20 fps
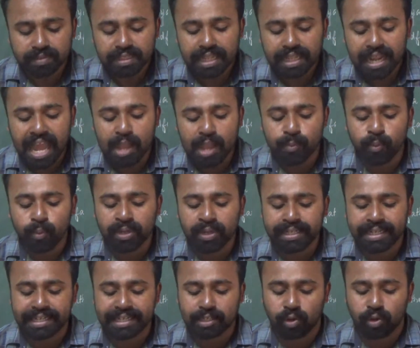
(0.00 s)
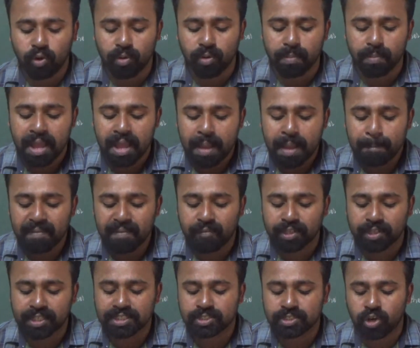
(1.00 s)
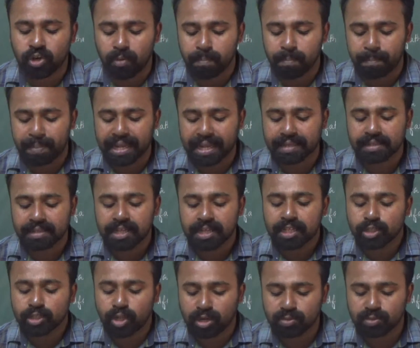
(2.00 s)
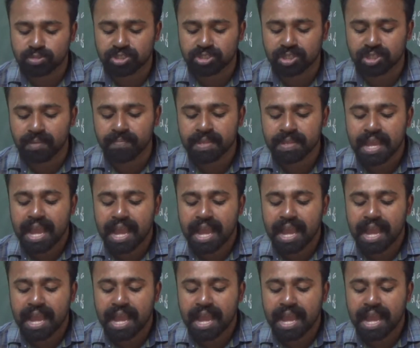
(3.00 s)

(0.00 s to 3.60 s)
I won't get home before the storm break, thought Usha.